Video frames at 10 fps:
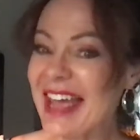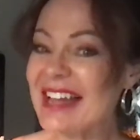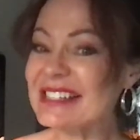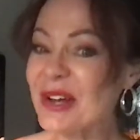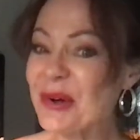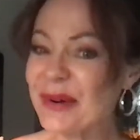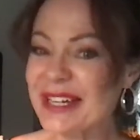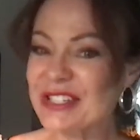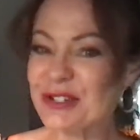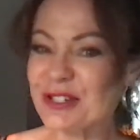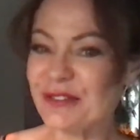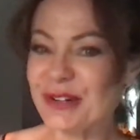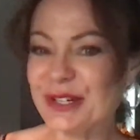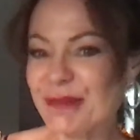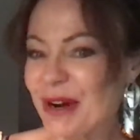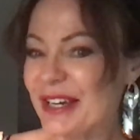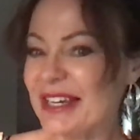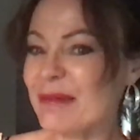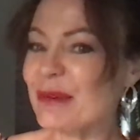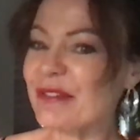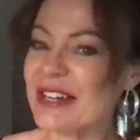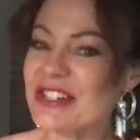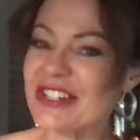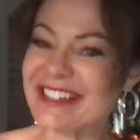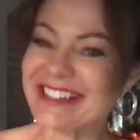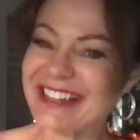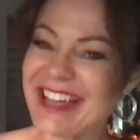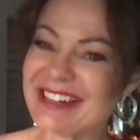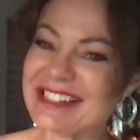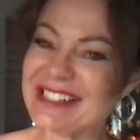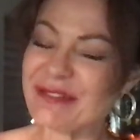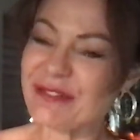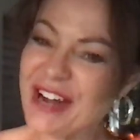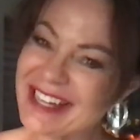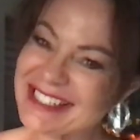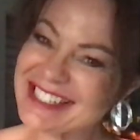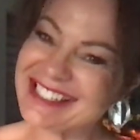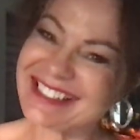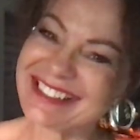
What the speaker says: as always, your devoted marketing professional and friend,